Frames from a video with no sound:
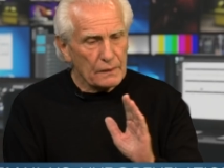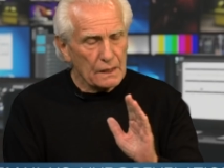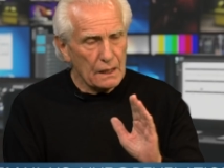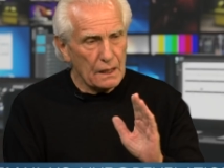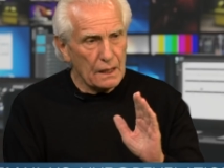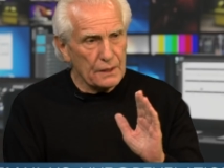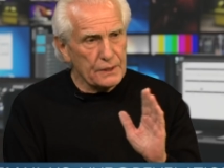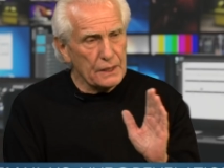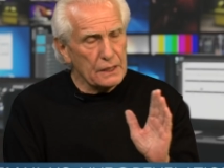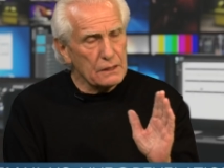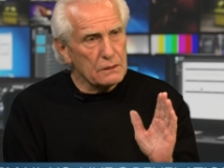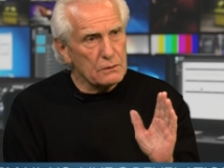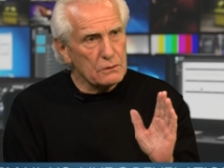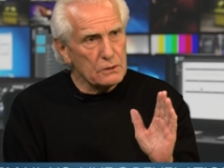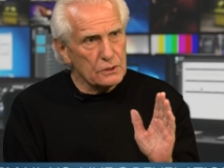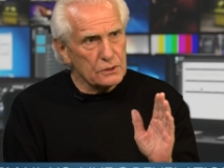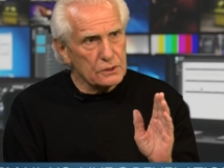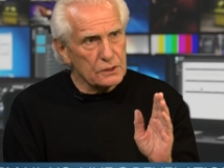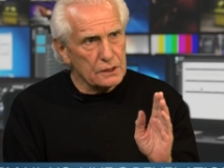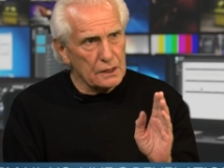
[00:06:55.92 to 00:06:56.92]
I think.
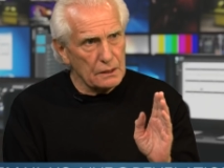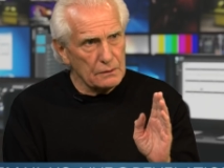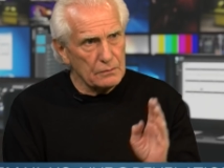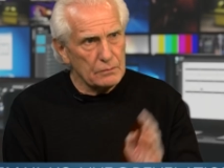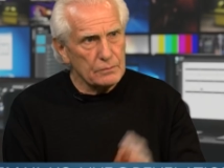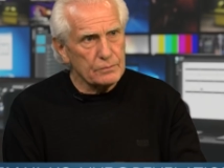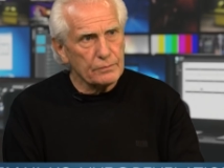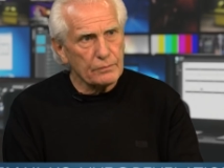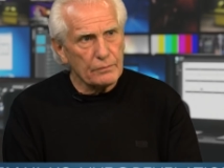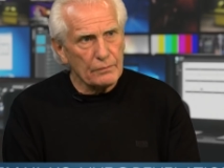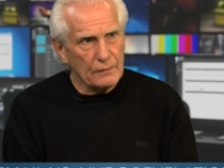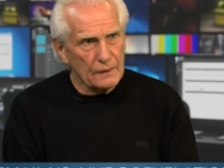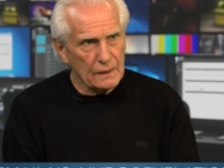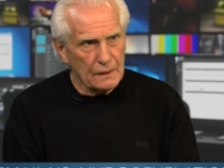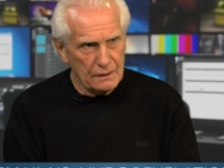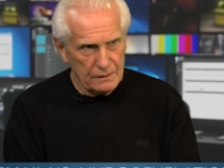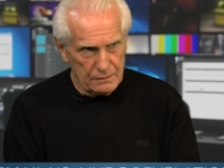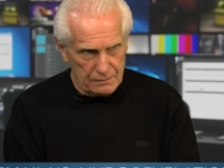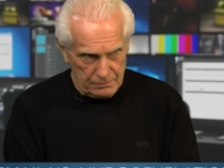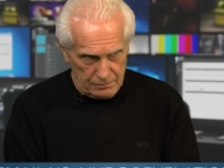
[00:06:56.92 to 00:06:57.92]
Having so... a form of godliness
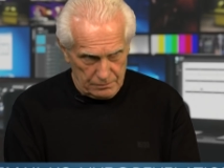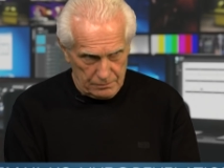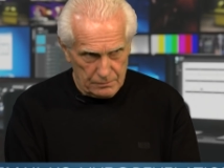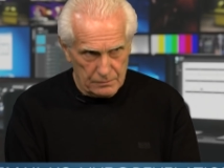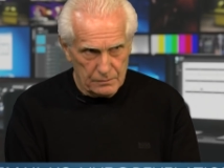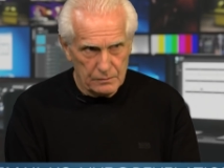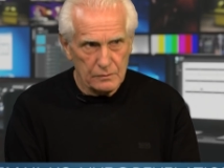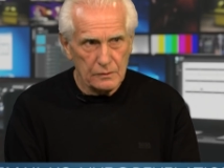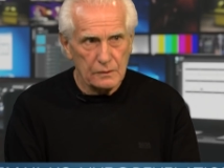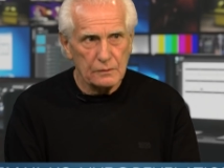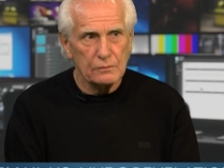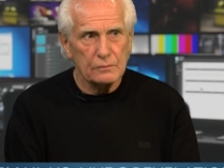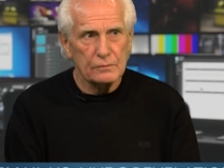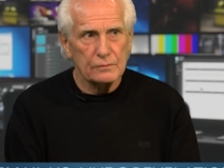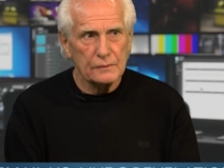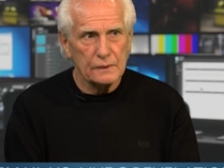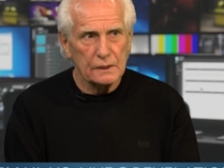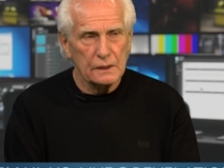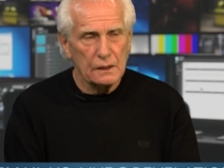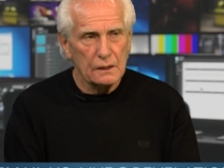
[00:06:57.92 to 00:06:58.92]
but denying, yeah.
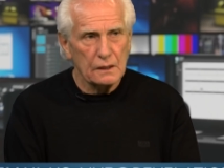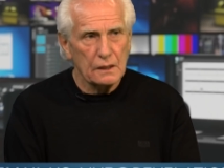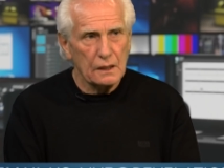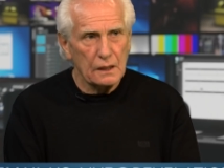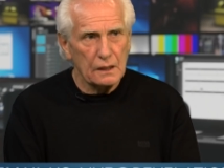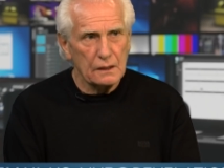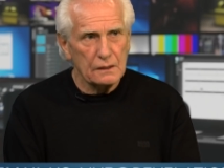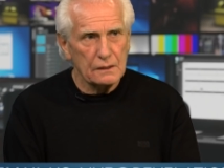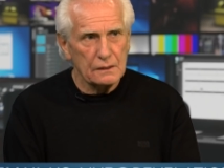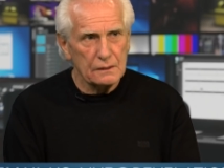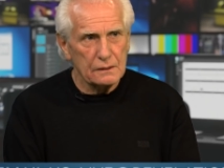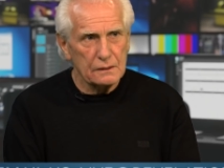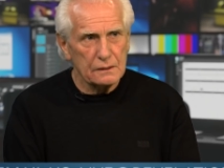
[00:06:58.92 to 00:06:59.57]
Blasphemous, 2